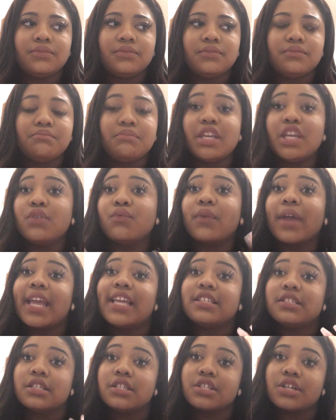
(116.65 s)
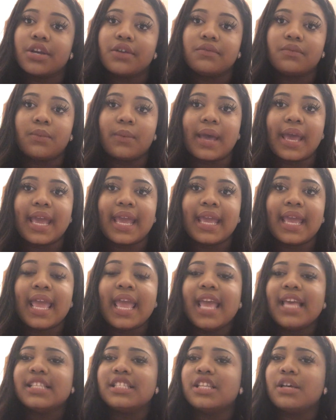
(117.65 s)
being raised a certain way.
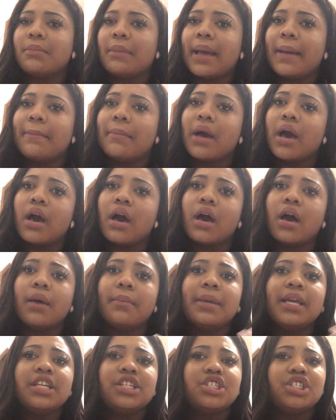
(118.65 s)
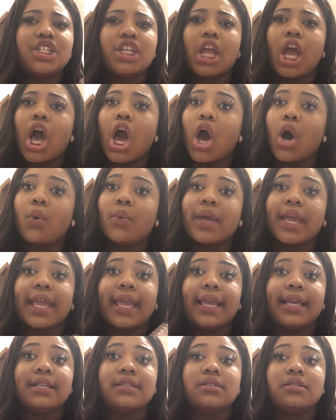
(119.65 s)
And so my mom, she
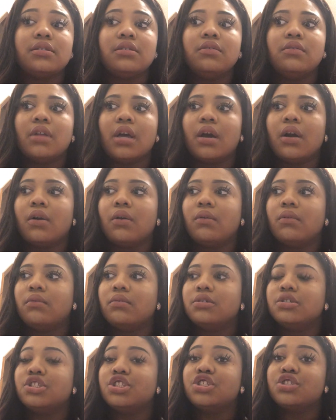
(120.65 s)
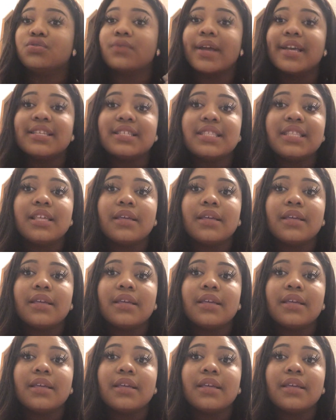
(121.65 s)
always, stressed the